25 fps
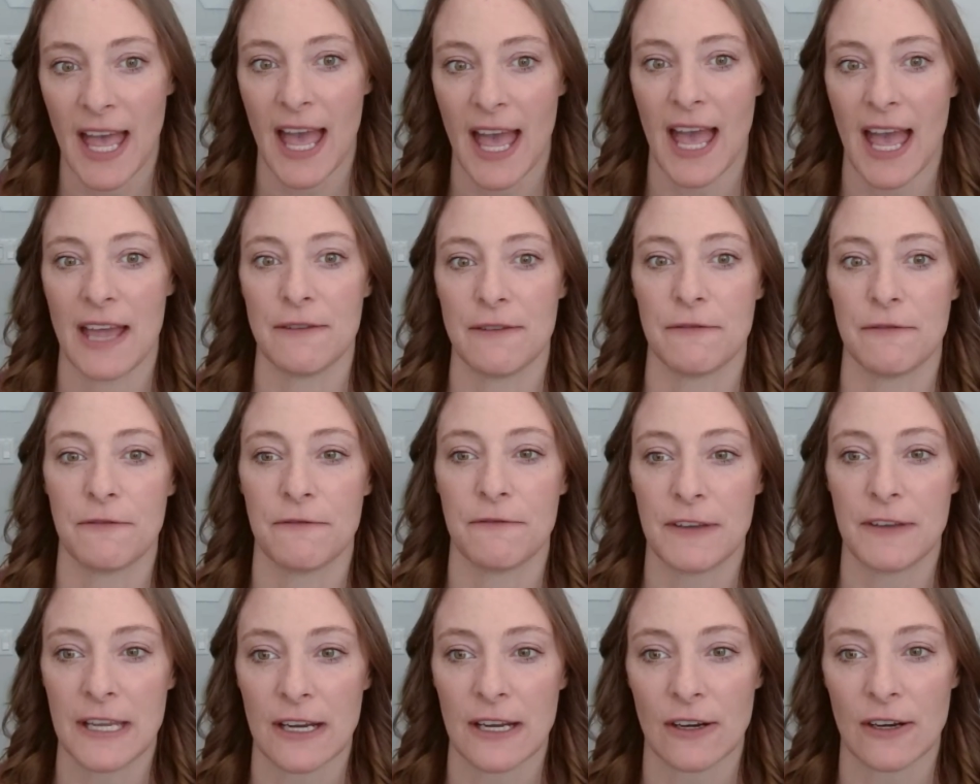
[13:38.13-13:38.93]
And
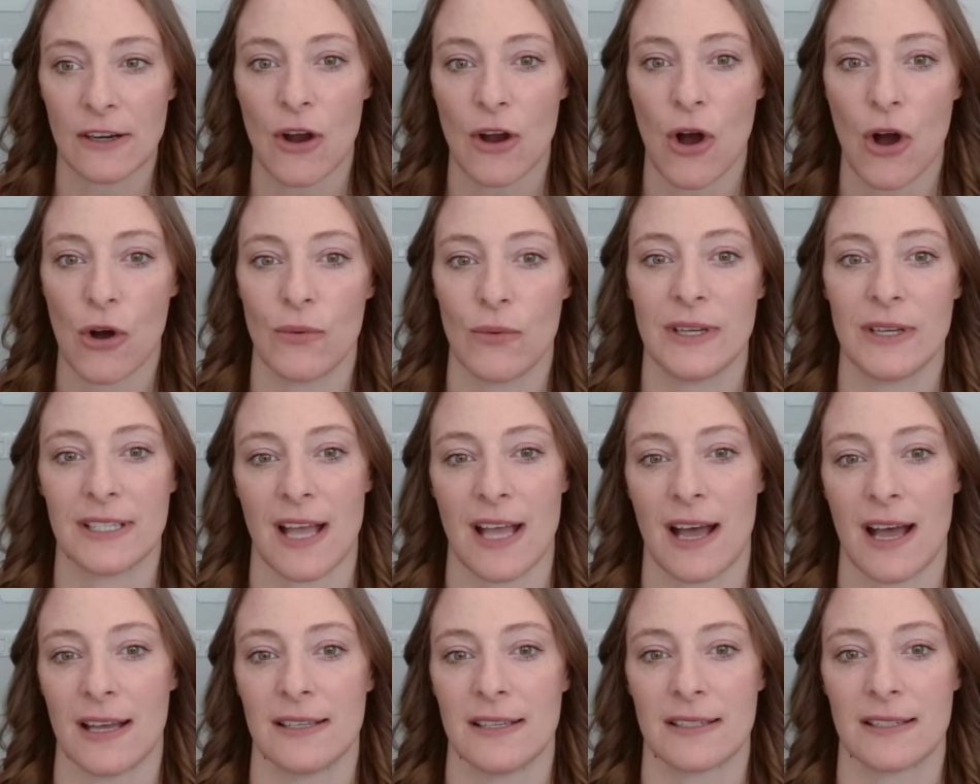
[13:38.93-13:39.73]
fear always
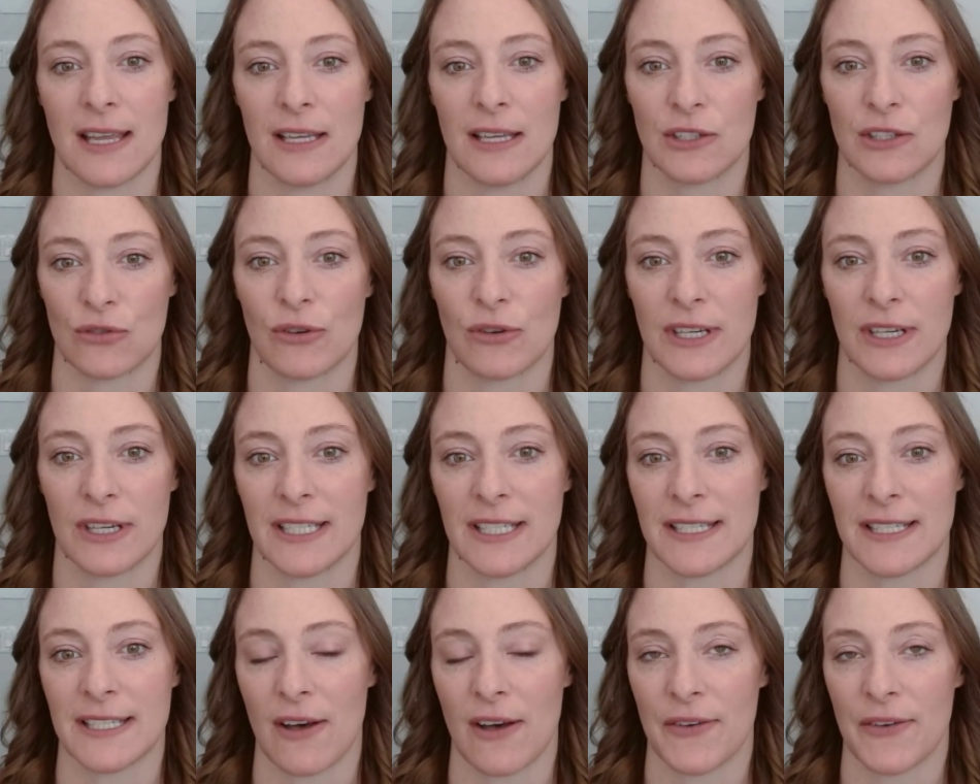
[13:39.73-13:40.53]
has a story to
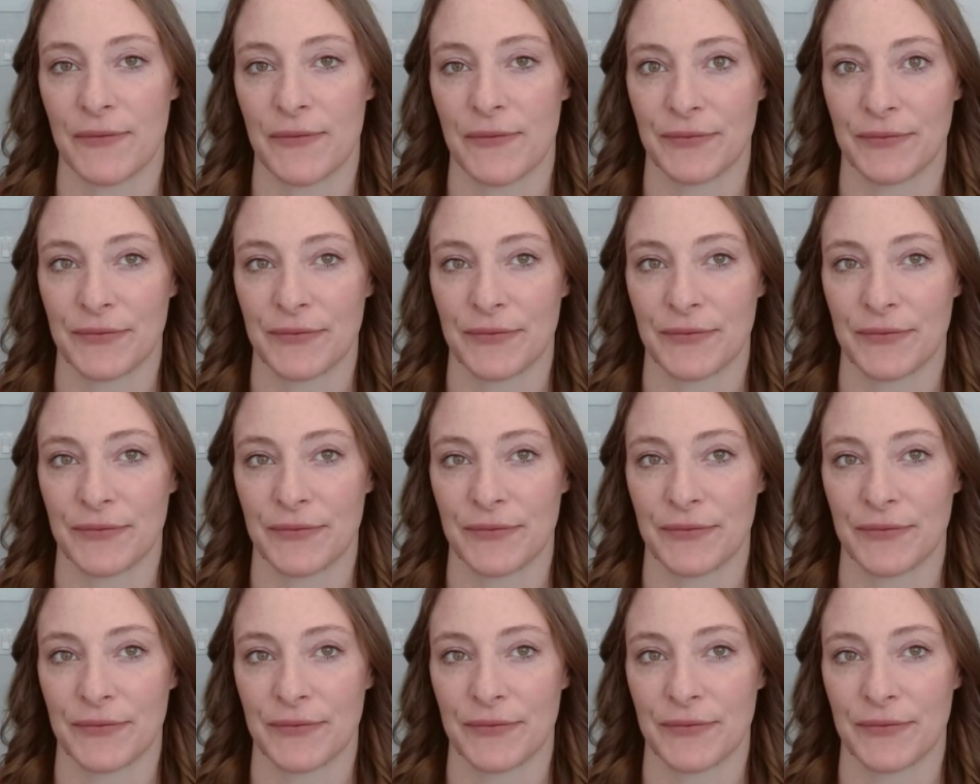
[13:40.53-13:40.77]
tell.